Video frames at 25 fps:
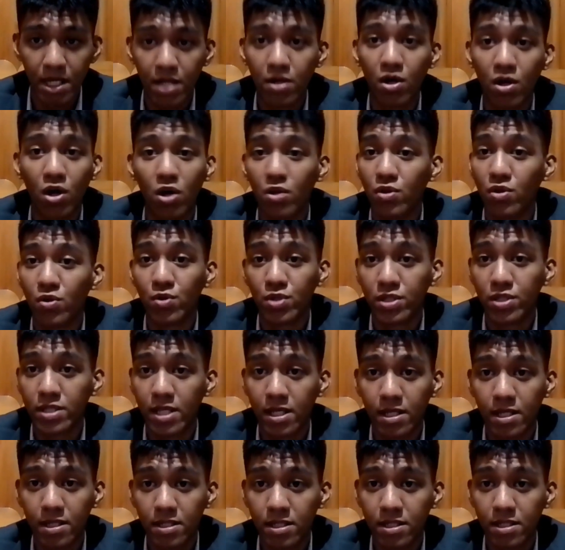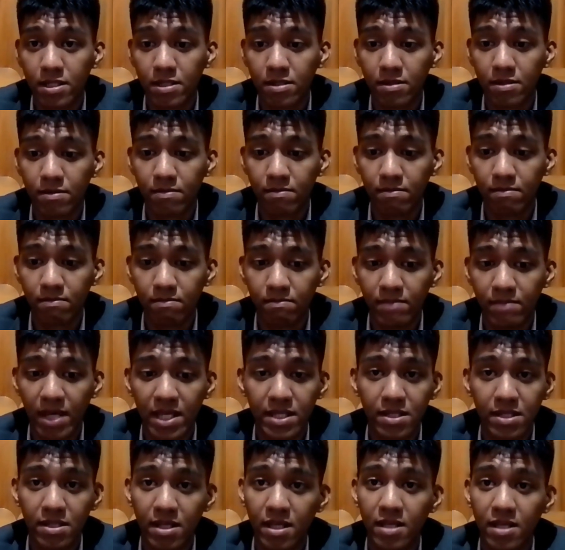all those things.
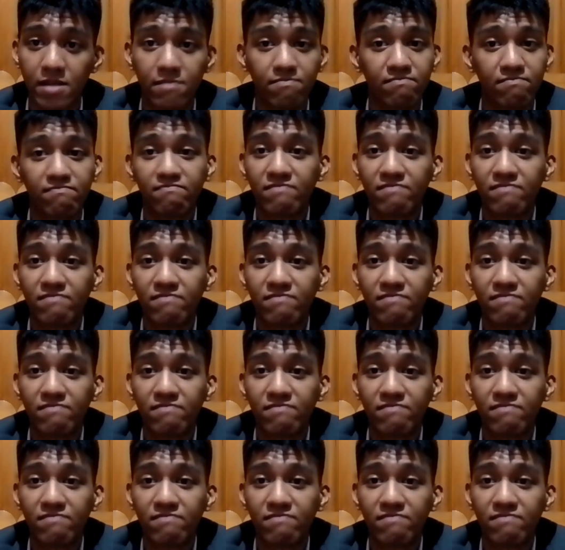Basically,